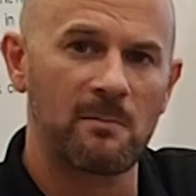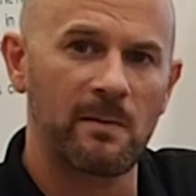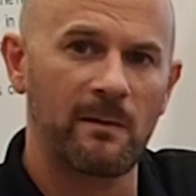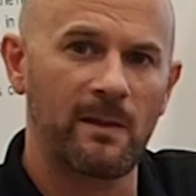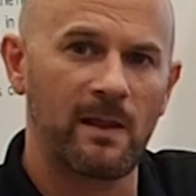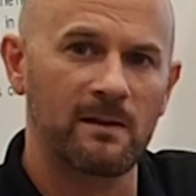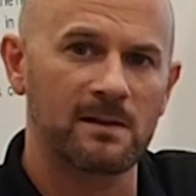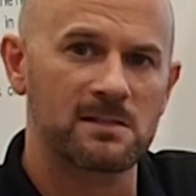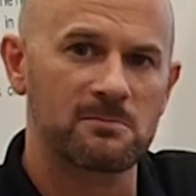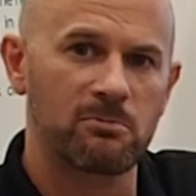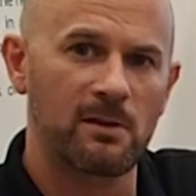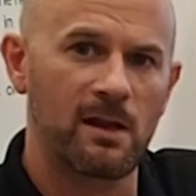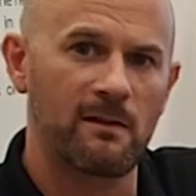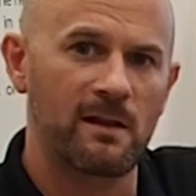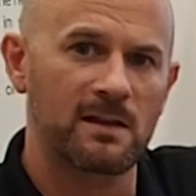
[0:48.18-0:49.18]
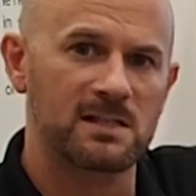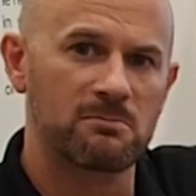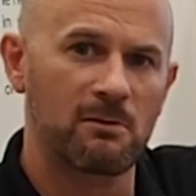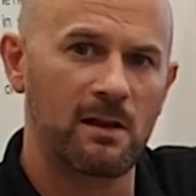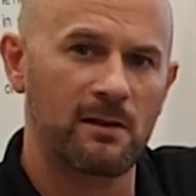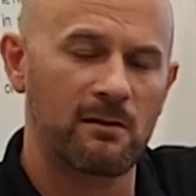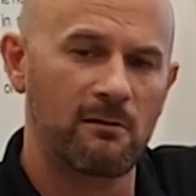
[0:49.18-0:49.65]
up on that display. That
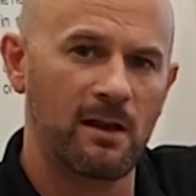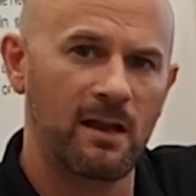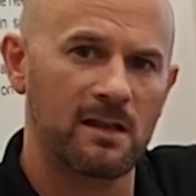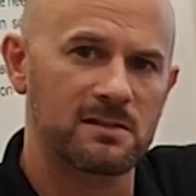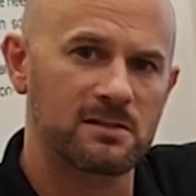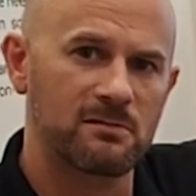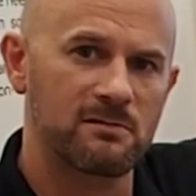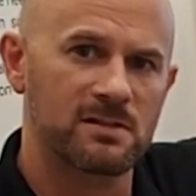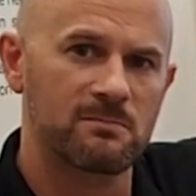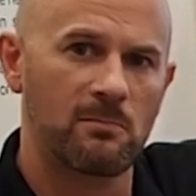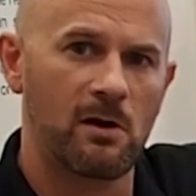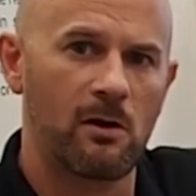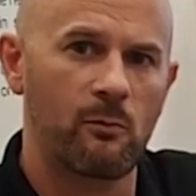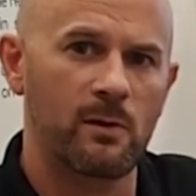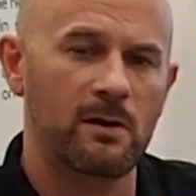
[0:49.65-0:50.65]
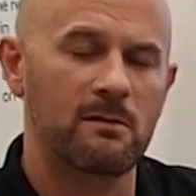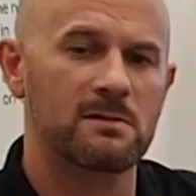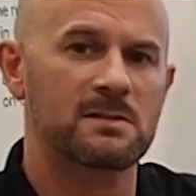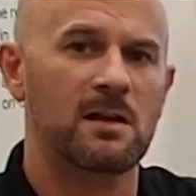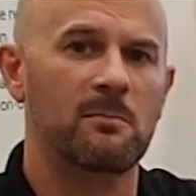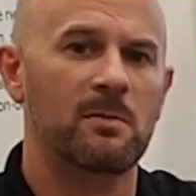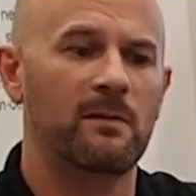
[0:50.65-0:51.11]
display on the right has 2 small
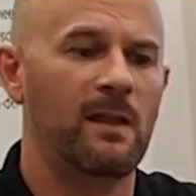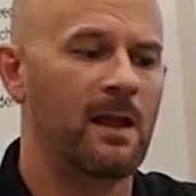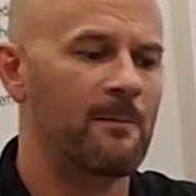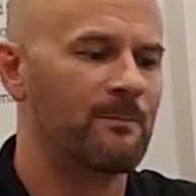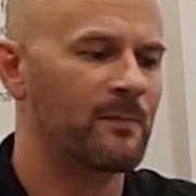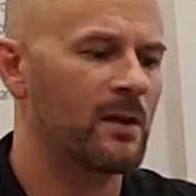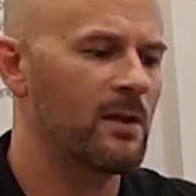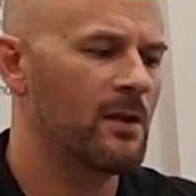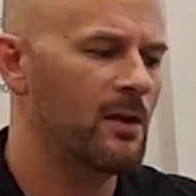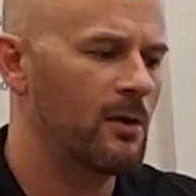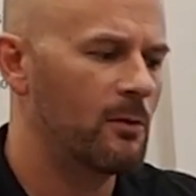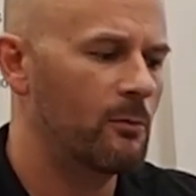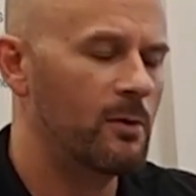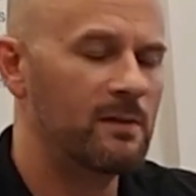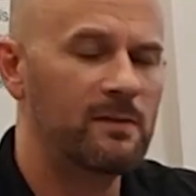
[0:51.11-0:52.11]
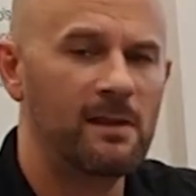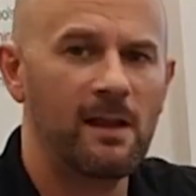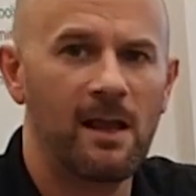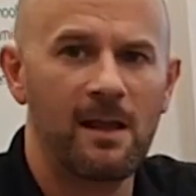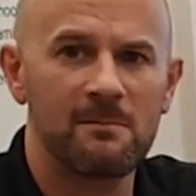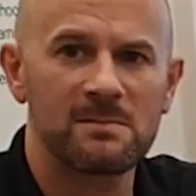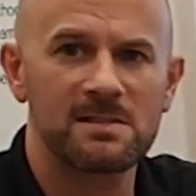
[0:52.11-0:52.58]
windows up in that. With
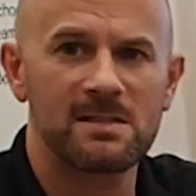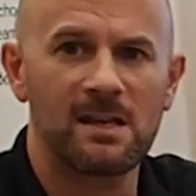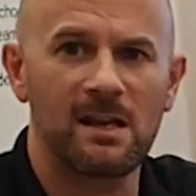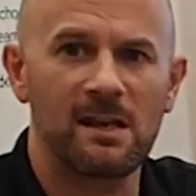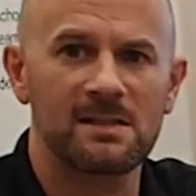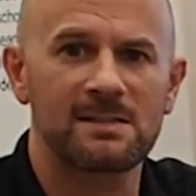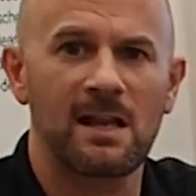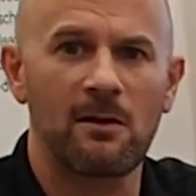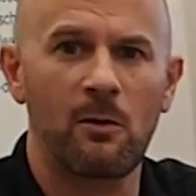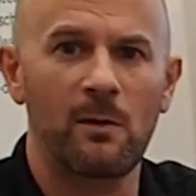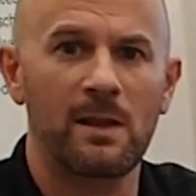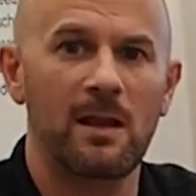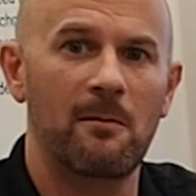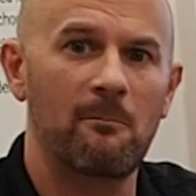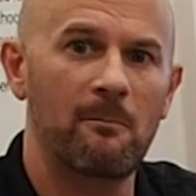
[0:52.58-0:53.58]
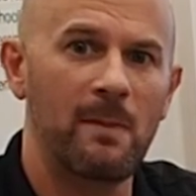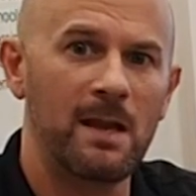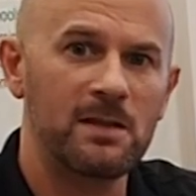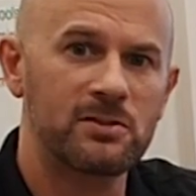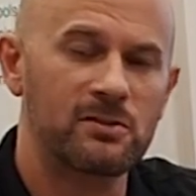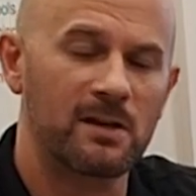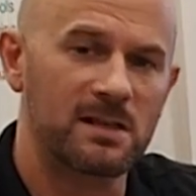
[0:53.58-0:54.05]
the EMCEE, it's not only a
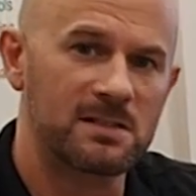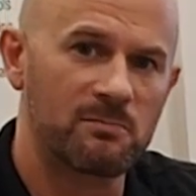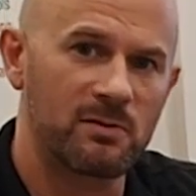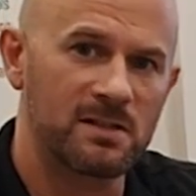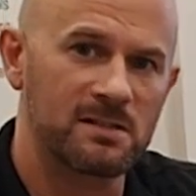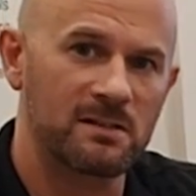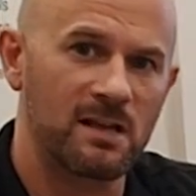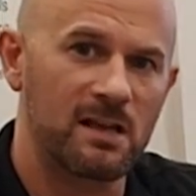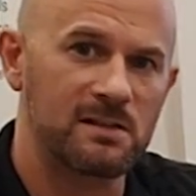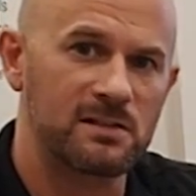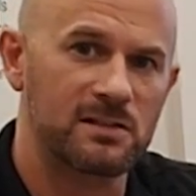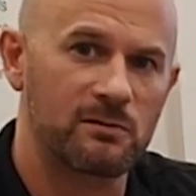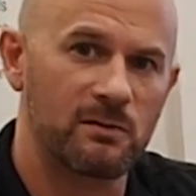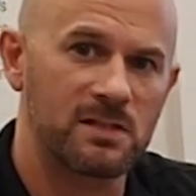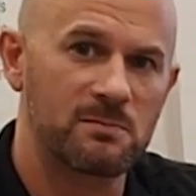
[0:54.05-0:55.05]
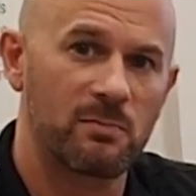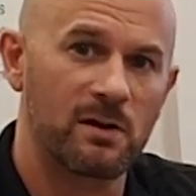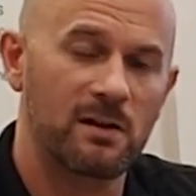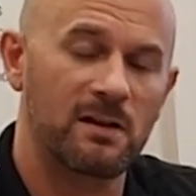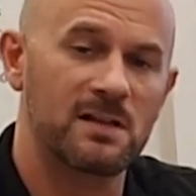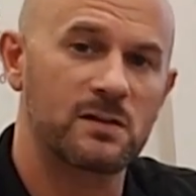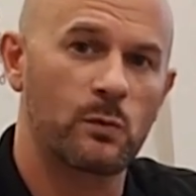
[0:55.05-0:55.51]
matrix presentation switch,
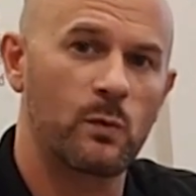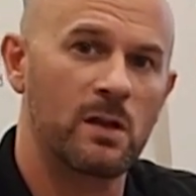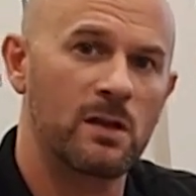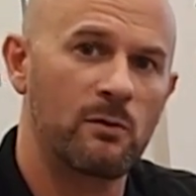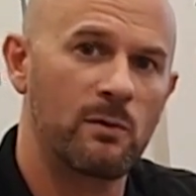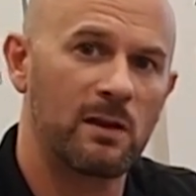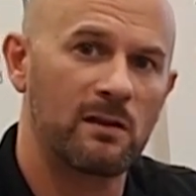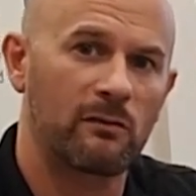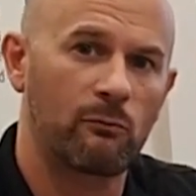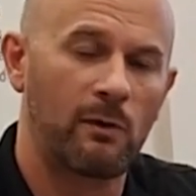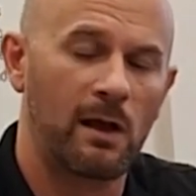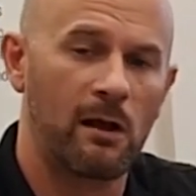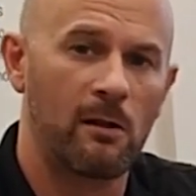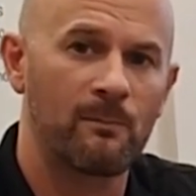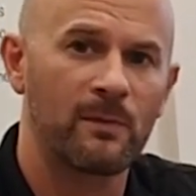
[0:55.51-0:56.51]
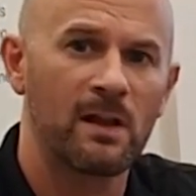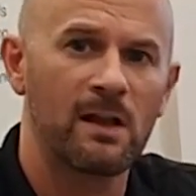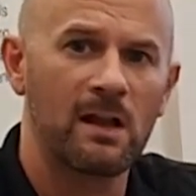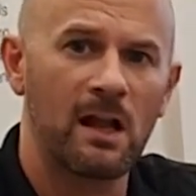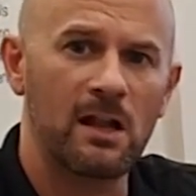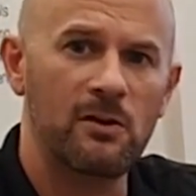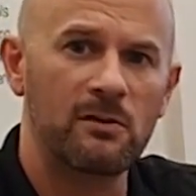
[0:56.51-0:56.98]
but it does windowing as well.
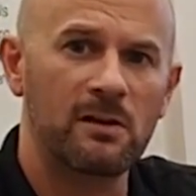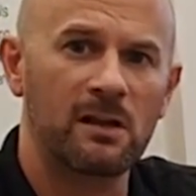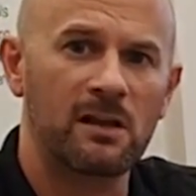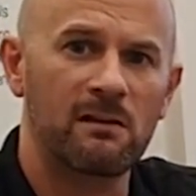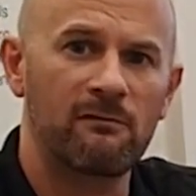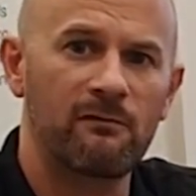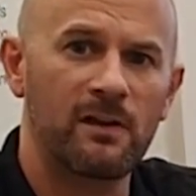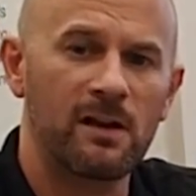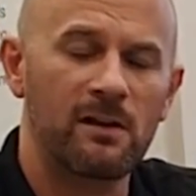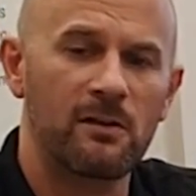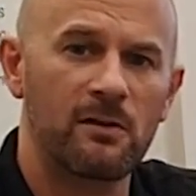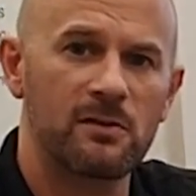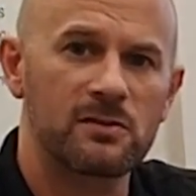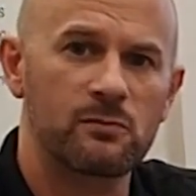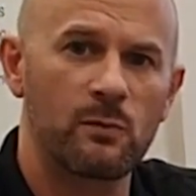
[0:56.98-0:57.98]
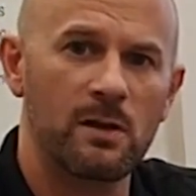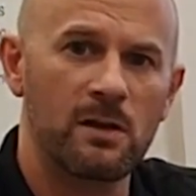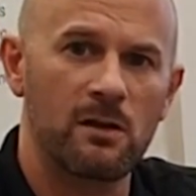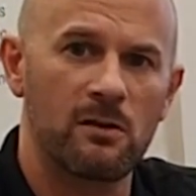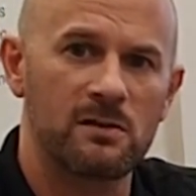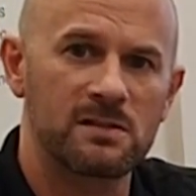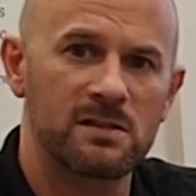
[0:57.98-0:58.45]
And you can configure those
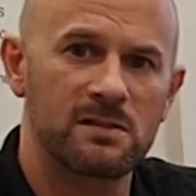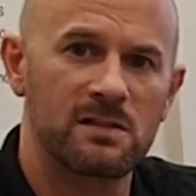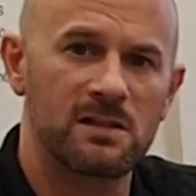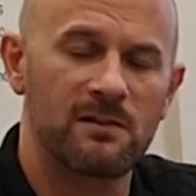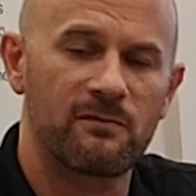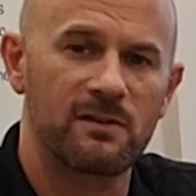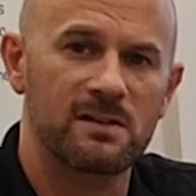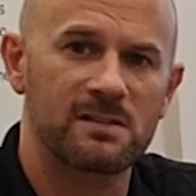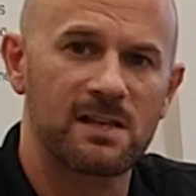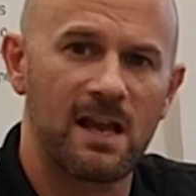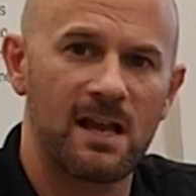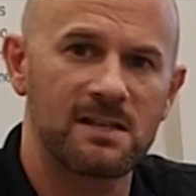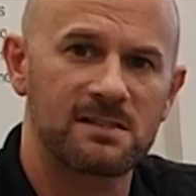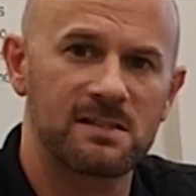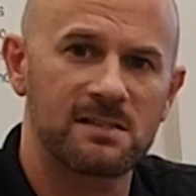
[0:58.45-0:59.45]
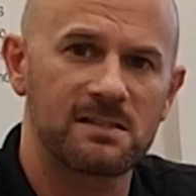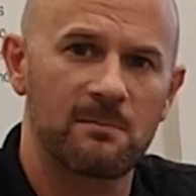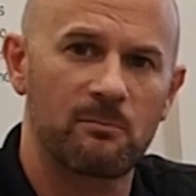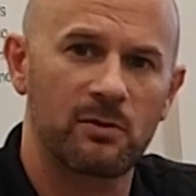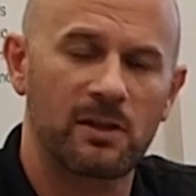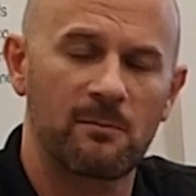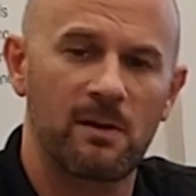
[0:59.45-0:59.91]
windows into different sizes
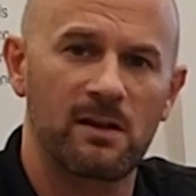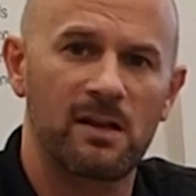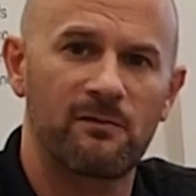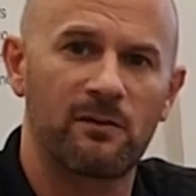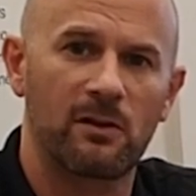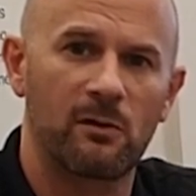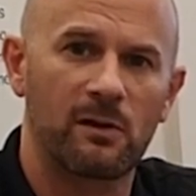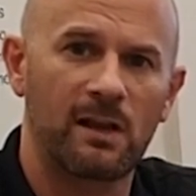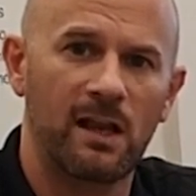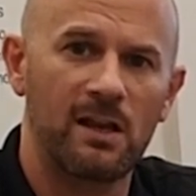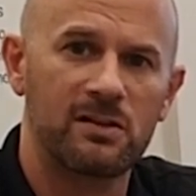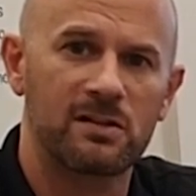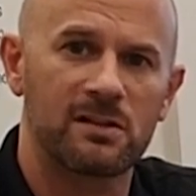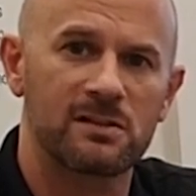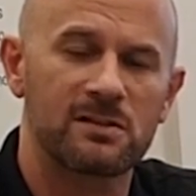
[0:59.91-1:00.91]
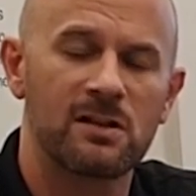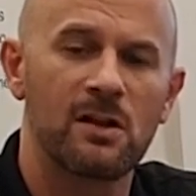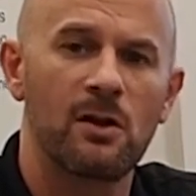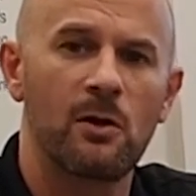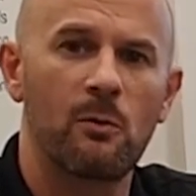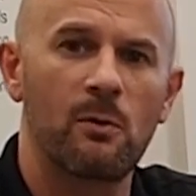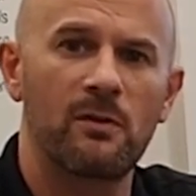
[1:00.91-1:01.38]
and put them on different locations
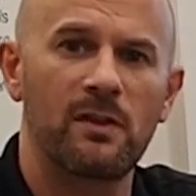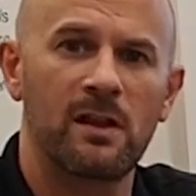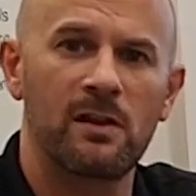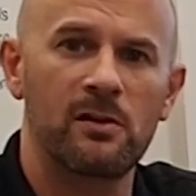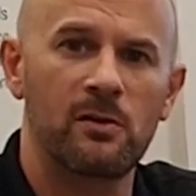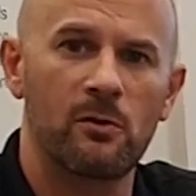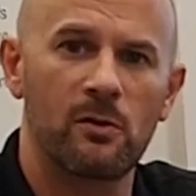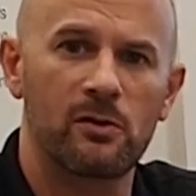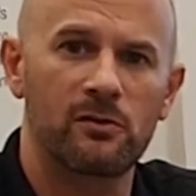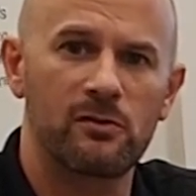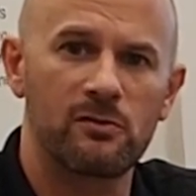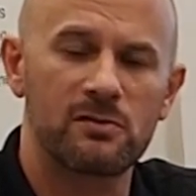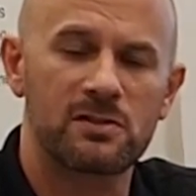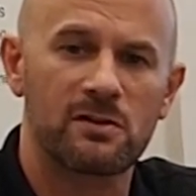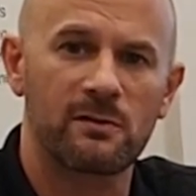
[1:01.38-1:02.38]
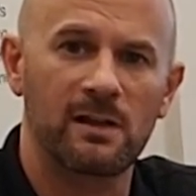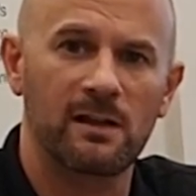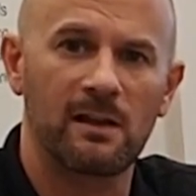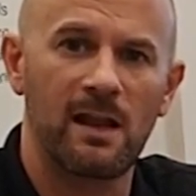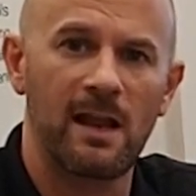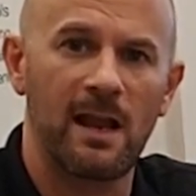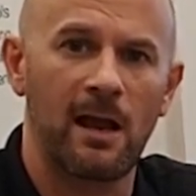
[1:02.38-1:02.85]
within your
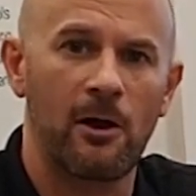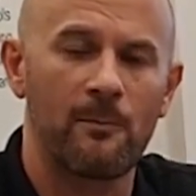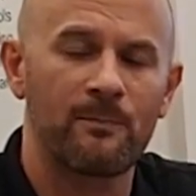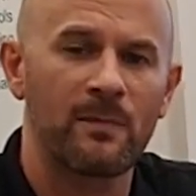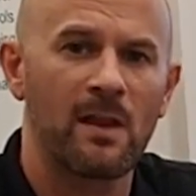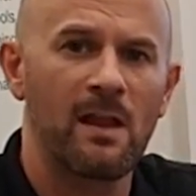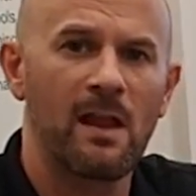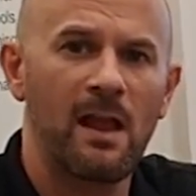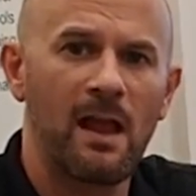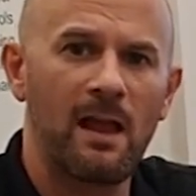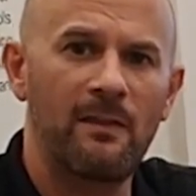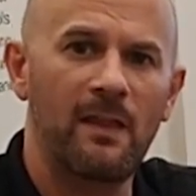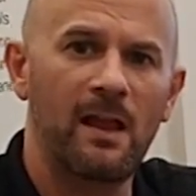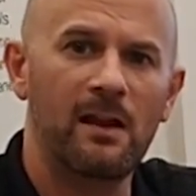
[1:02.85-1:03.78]
2-screen layout. And